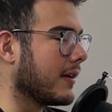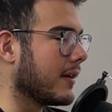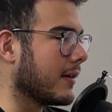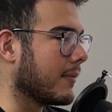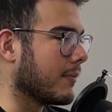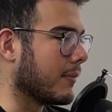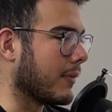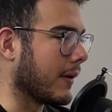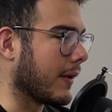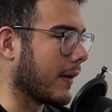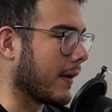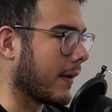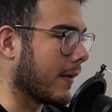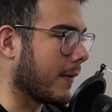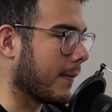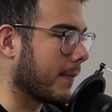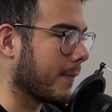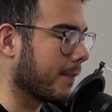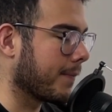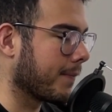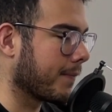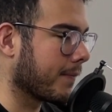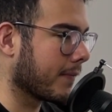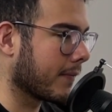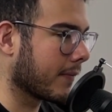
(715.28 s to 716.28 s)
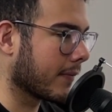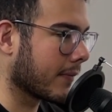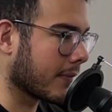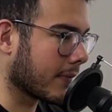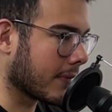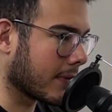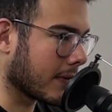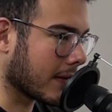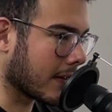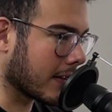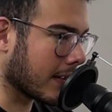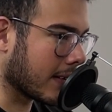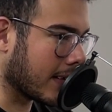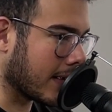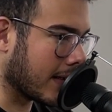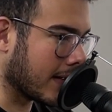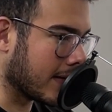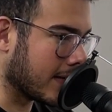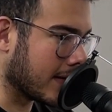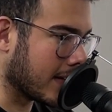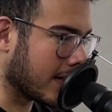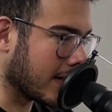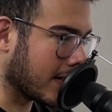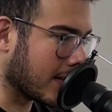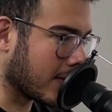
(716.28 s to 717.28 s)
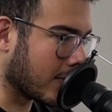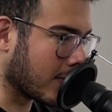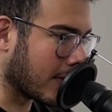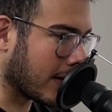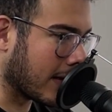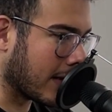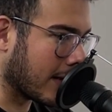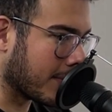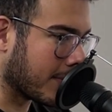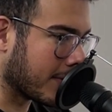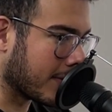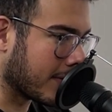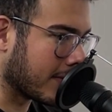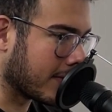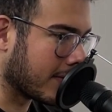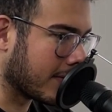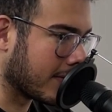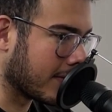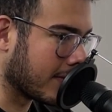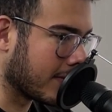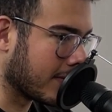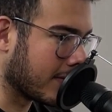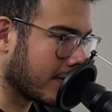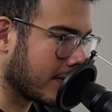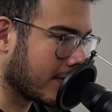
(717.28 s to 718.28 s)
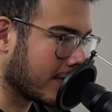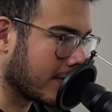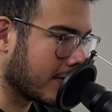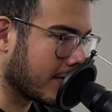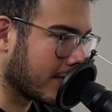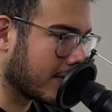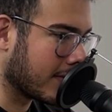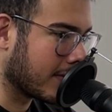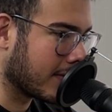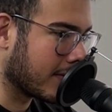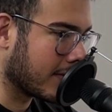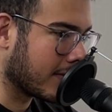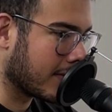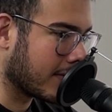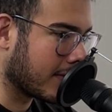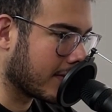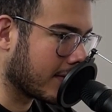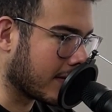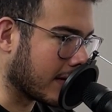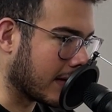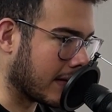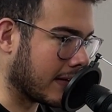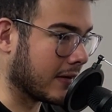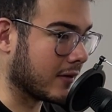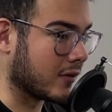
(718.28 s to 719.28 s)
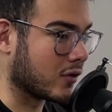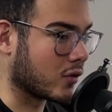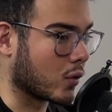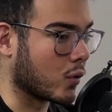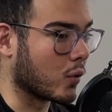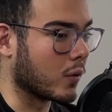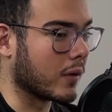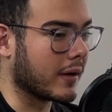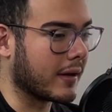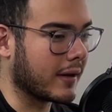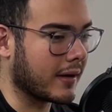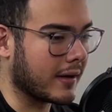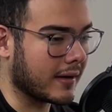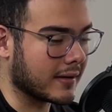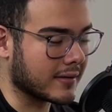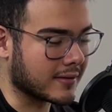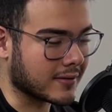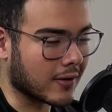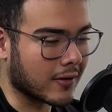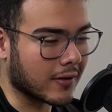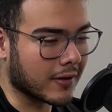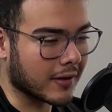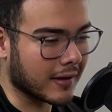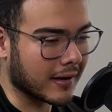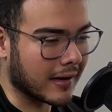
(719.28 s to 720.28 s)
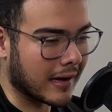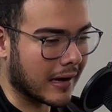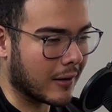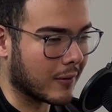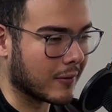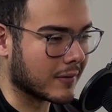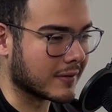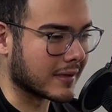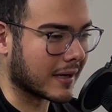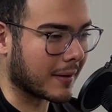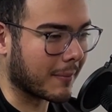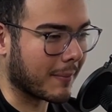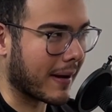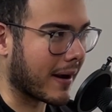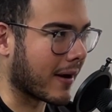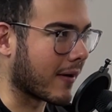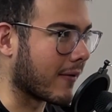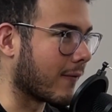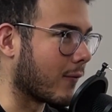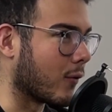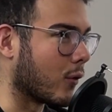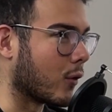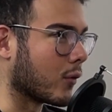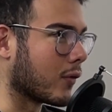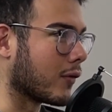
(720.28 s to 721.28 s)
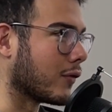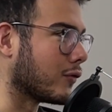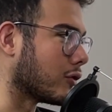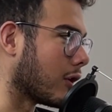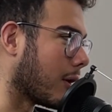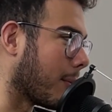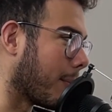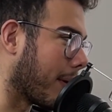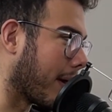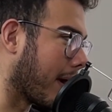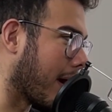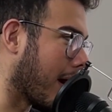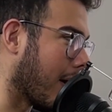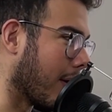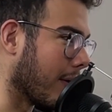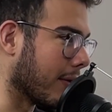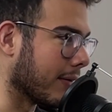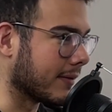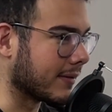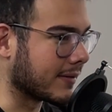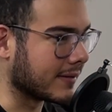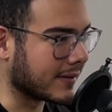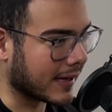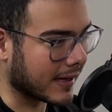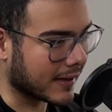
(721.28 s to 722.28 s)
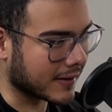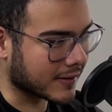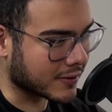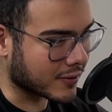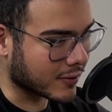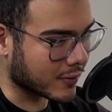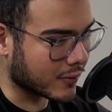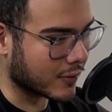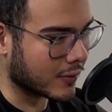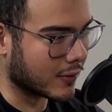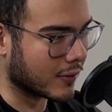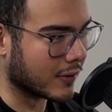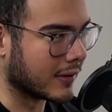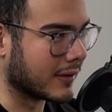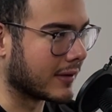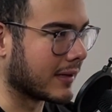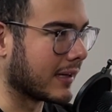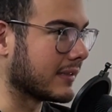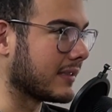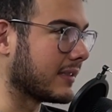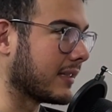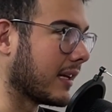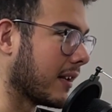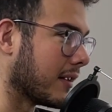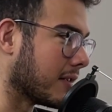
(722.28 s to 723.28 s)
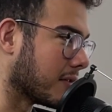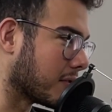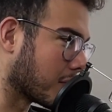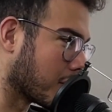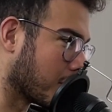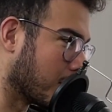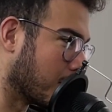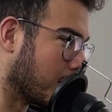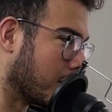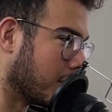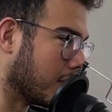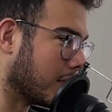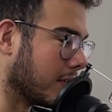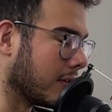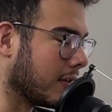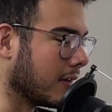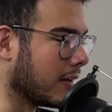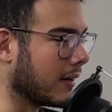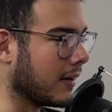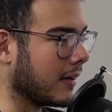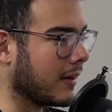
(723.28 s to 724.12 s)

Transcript: But yeah. And then what happened? And then school started and I was like back and forth with dropping out and staying in school, and I stayed in school,